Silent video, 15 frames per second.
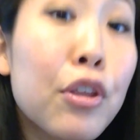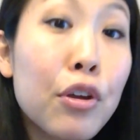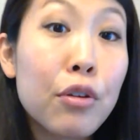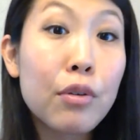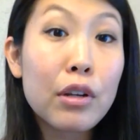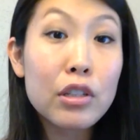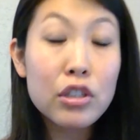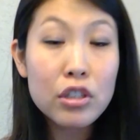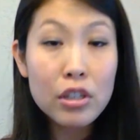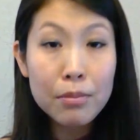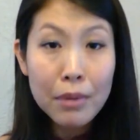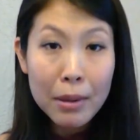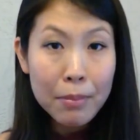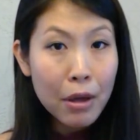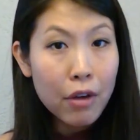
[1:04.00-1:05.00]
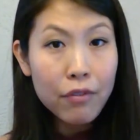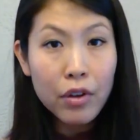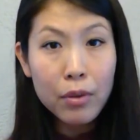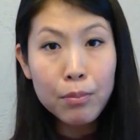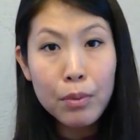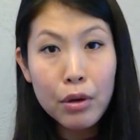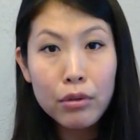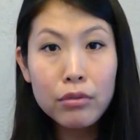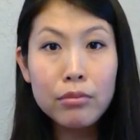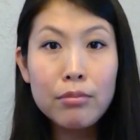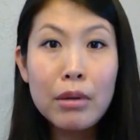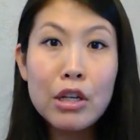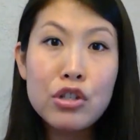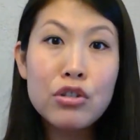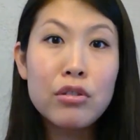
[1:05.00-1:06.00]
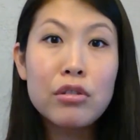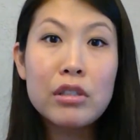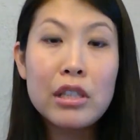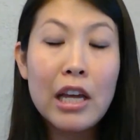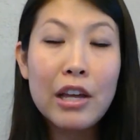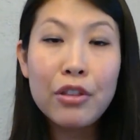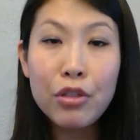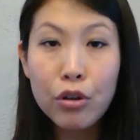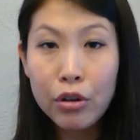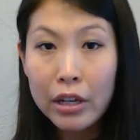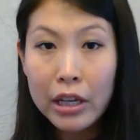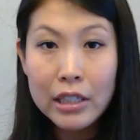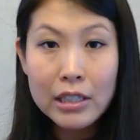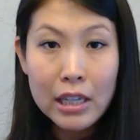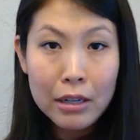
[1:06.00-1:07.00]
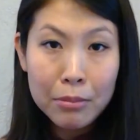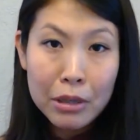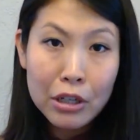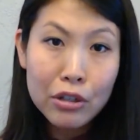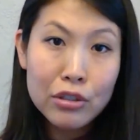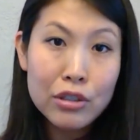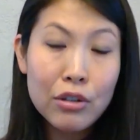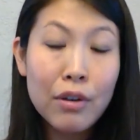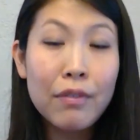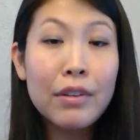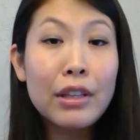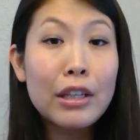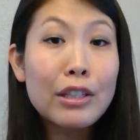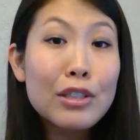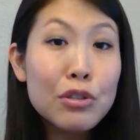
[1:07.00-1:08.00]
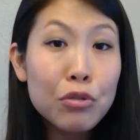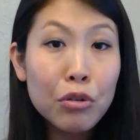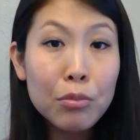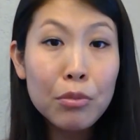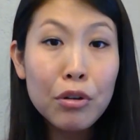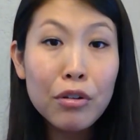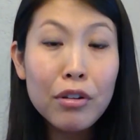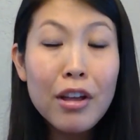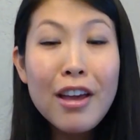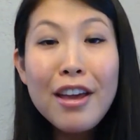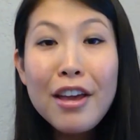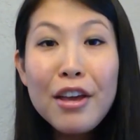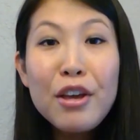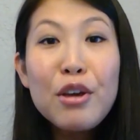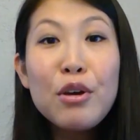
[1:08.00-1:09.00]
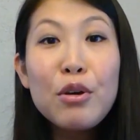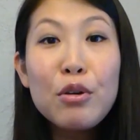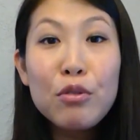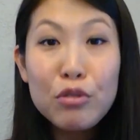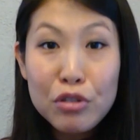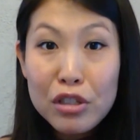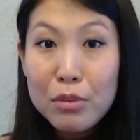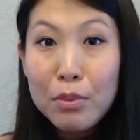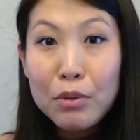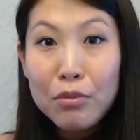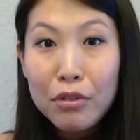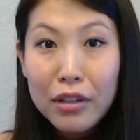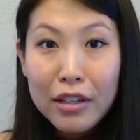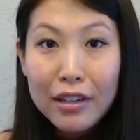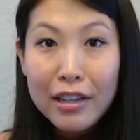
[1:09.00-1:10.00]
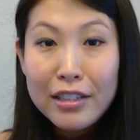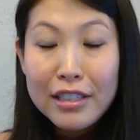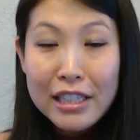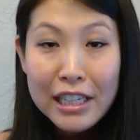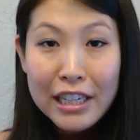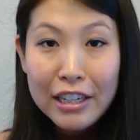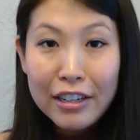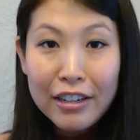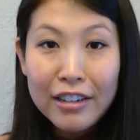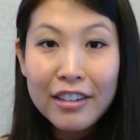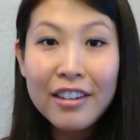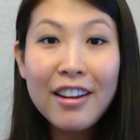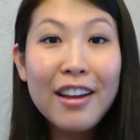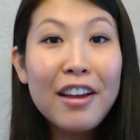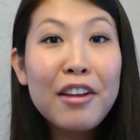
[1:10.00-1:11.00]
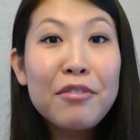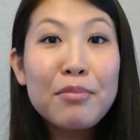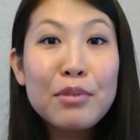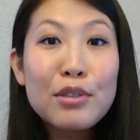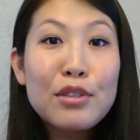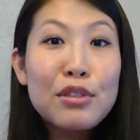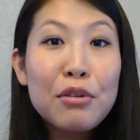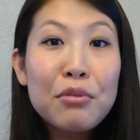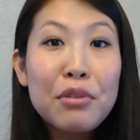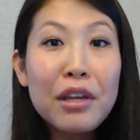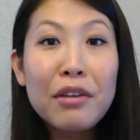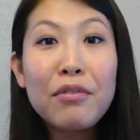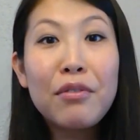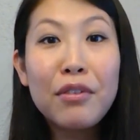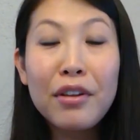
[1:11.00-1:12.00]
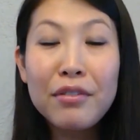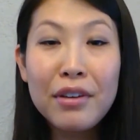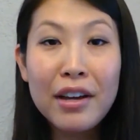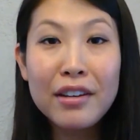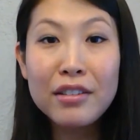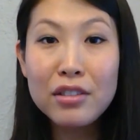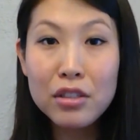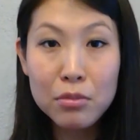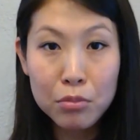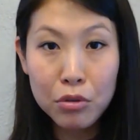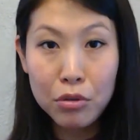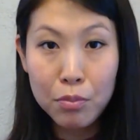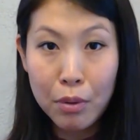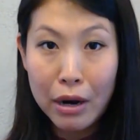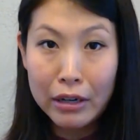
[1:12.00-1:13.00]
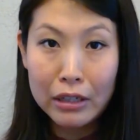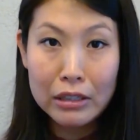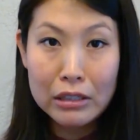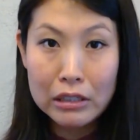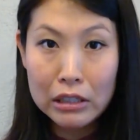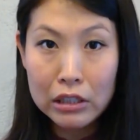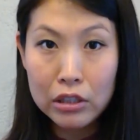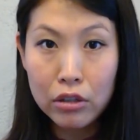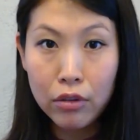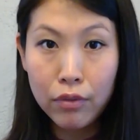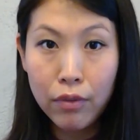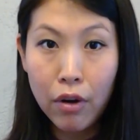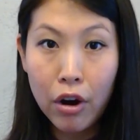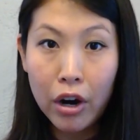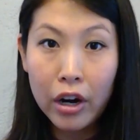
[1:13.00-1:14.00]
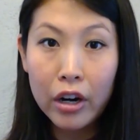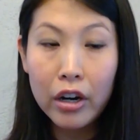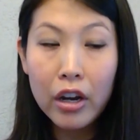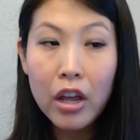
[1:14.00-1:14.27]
the uterus to my pelvic bone measures at 38 centimeters, so everything's normal, which has been really nice to hear. I've been so thankful I've had a smooth pregnancy so far.